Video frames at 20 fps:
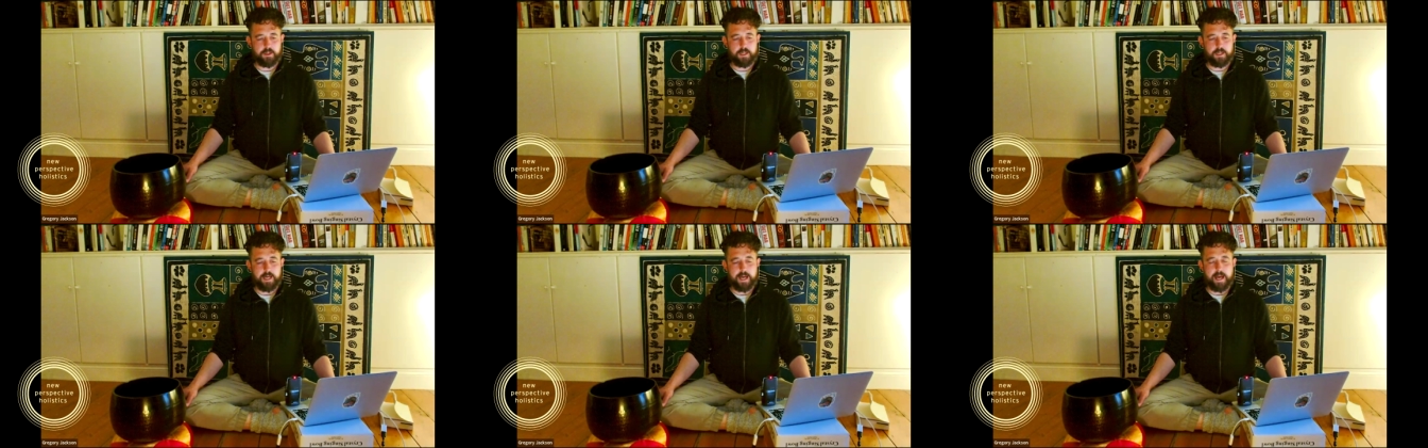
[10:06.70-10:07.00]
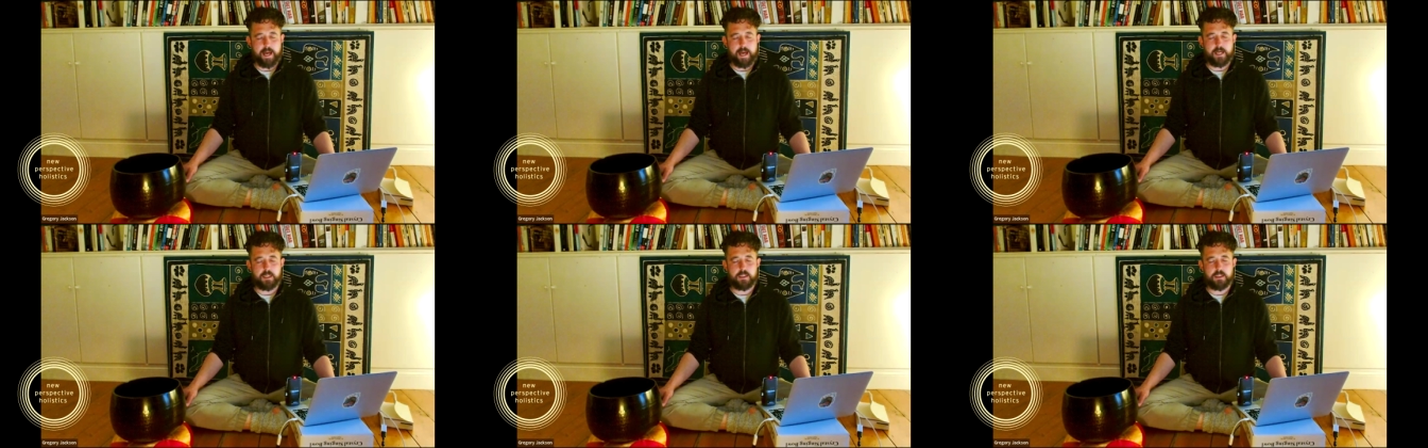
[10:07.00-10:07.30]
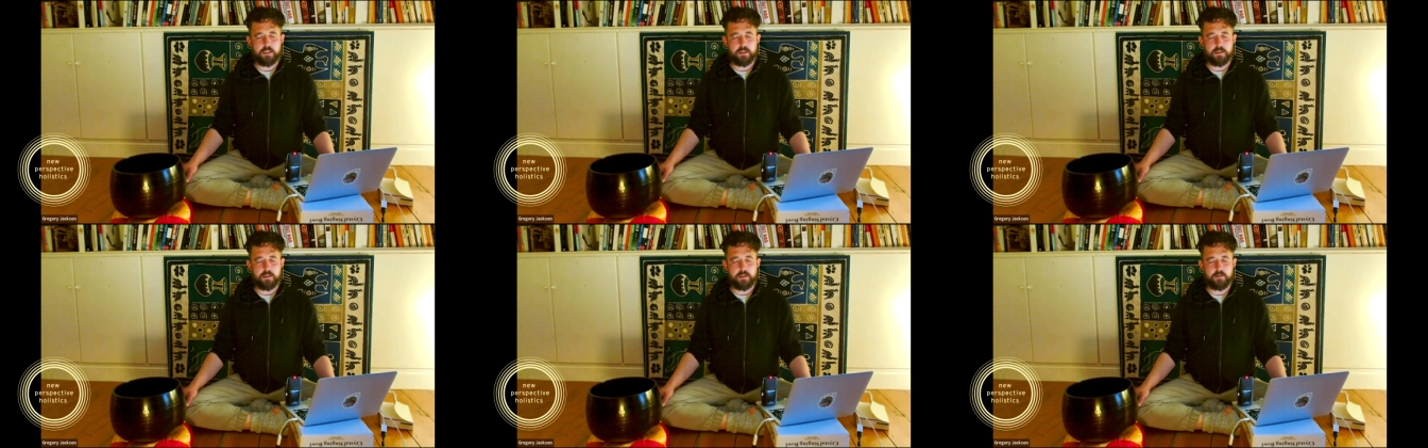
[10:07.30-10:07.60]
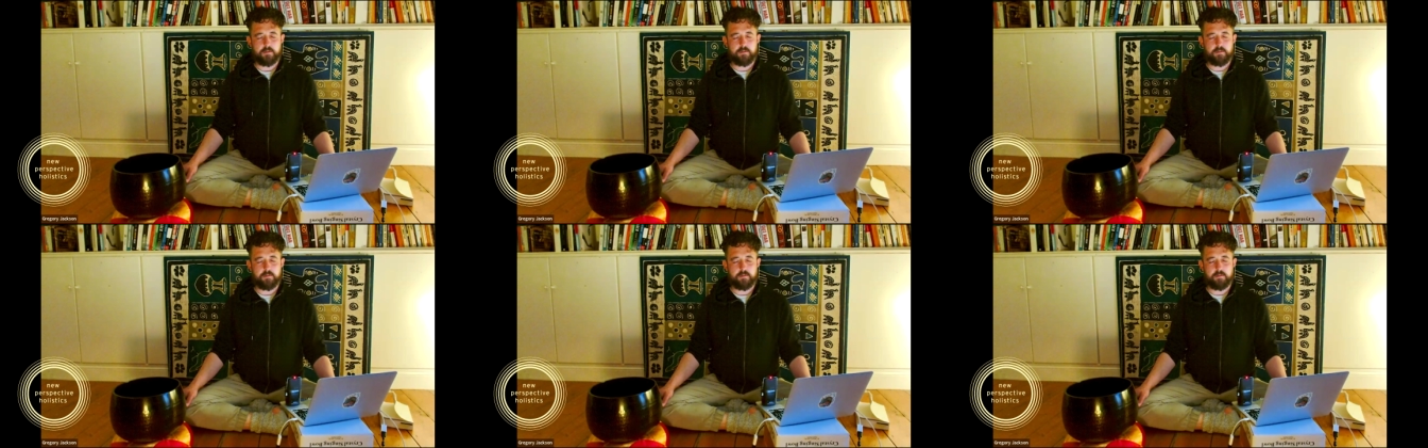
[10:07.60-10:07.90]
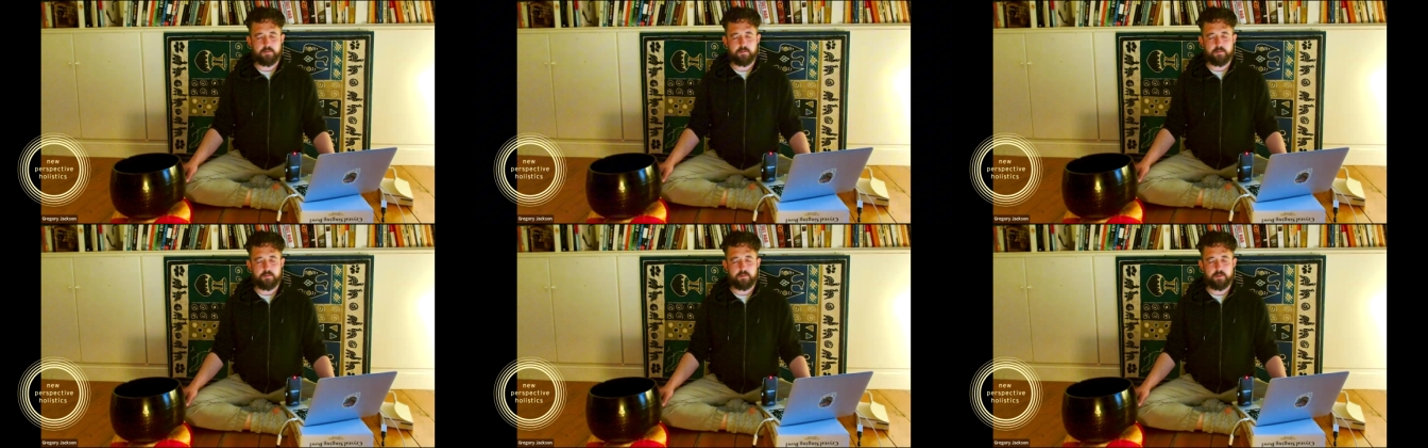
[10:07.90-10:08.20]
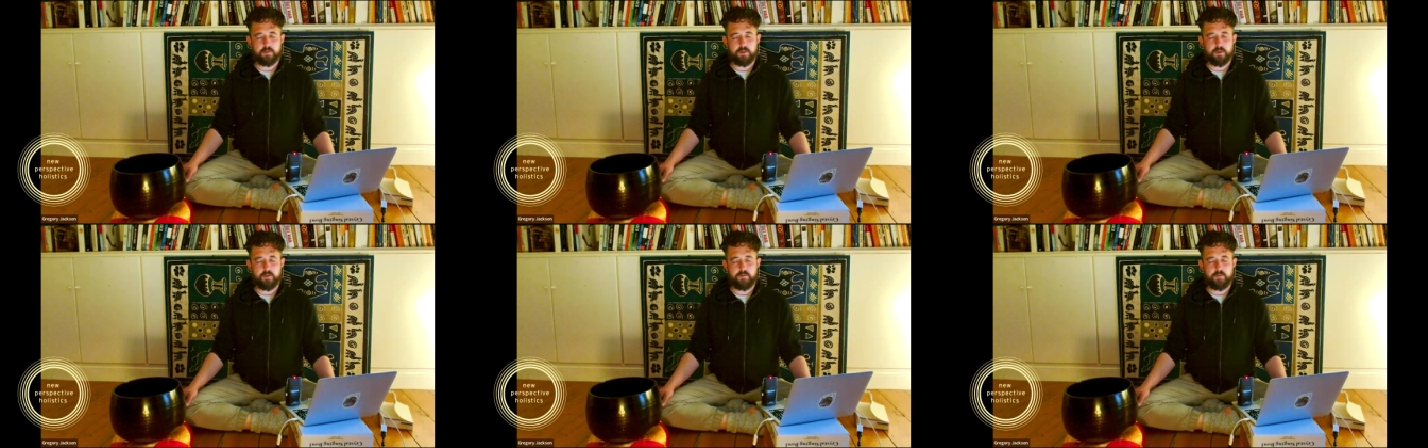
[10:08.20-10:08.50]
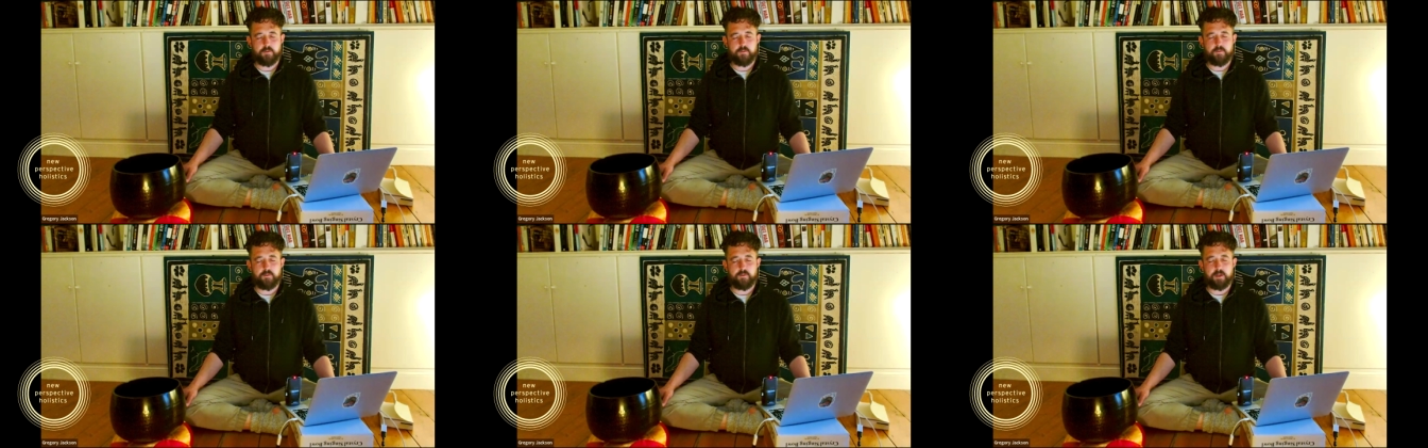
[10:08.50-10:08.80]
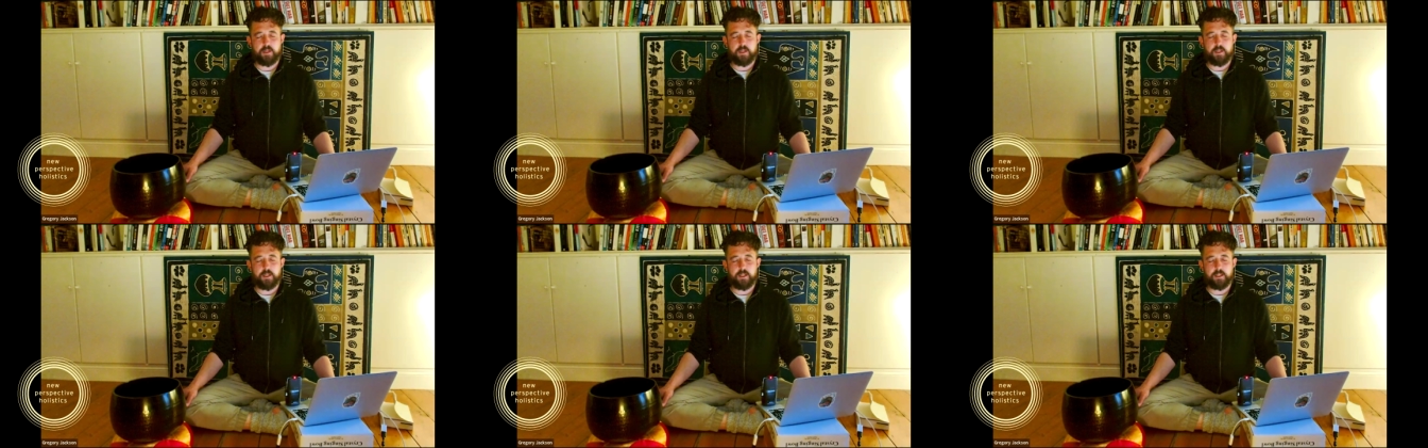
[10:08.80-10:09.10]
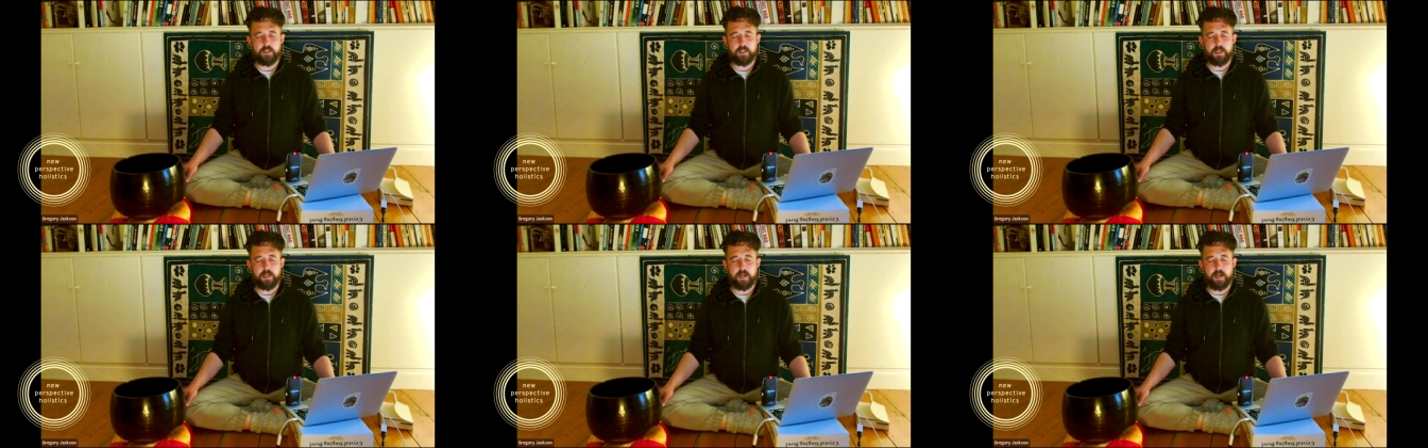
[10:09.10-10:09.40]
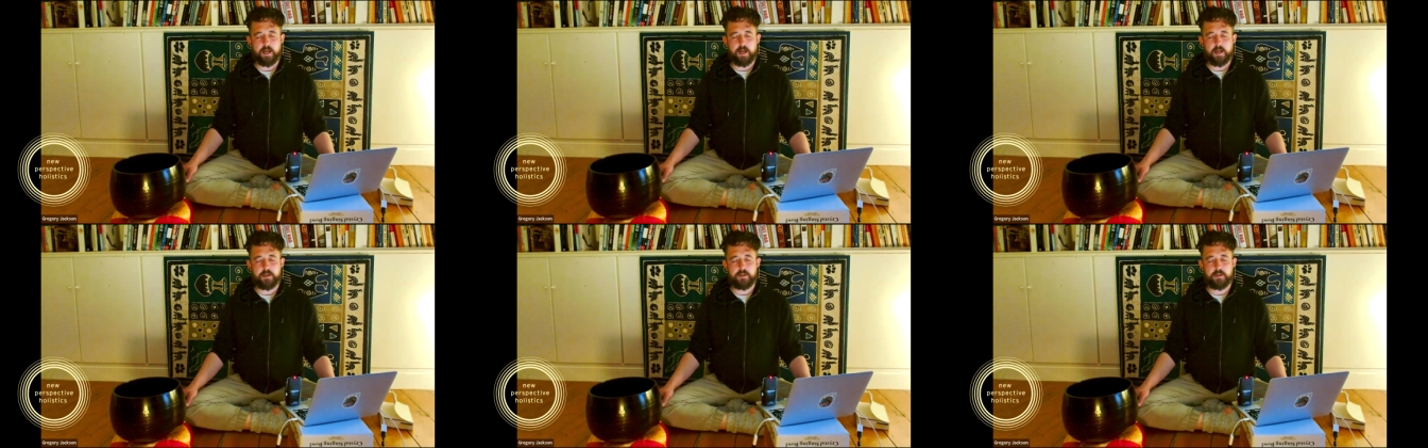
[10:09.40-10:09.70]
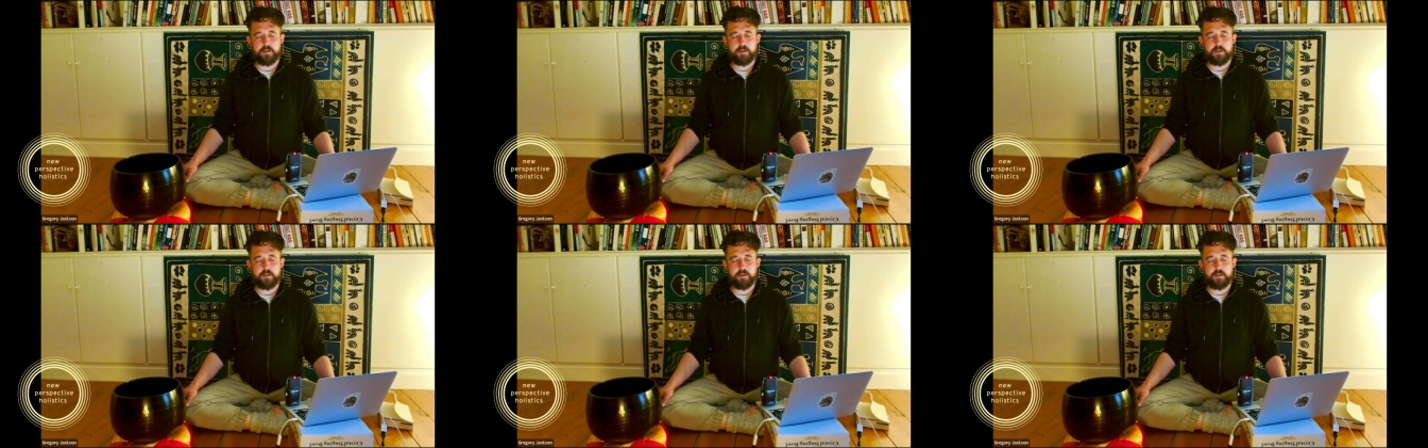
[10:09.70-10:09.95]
head, feeling the head.